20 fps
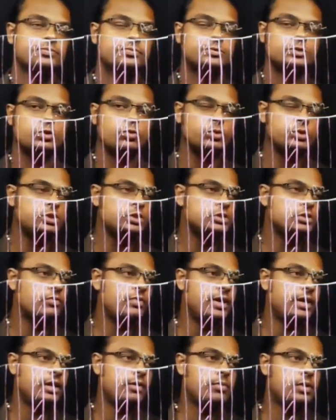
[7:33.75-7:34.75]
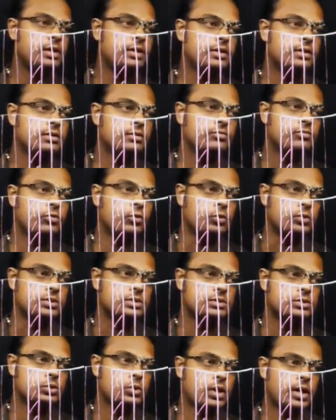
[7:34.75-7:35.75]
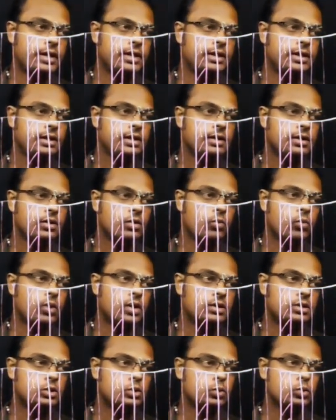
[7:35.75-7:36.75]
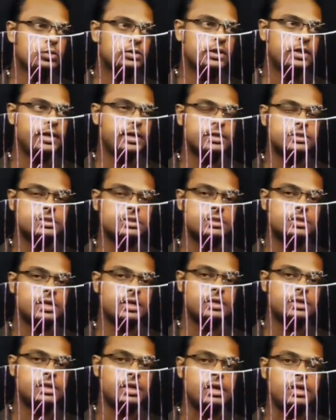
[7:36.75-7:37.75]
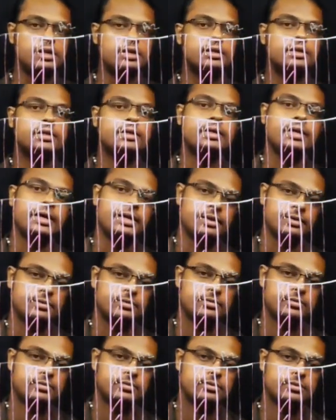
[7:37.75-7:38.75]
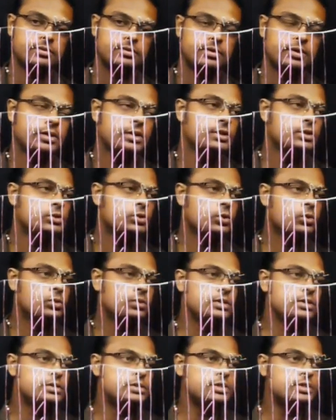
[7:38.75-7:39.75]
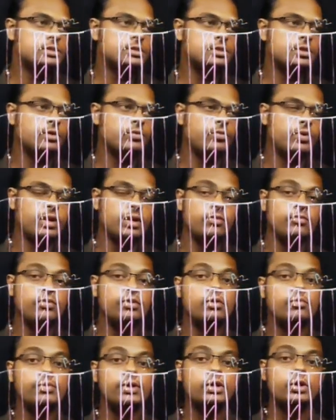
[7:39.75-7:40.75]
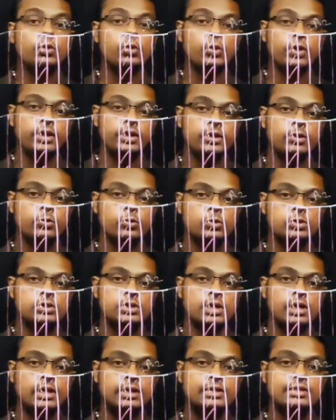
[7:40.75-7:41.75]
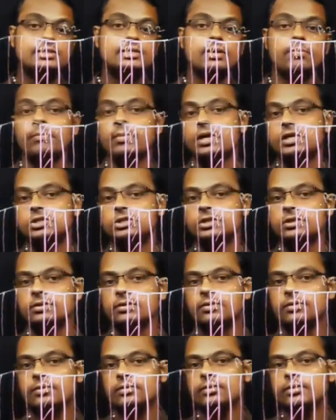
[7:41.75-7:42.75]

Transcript: So which is a variable here? Force. So I 1, 2, 3, etc. till n. So this is the way we will be doing usually the summation.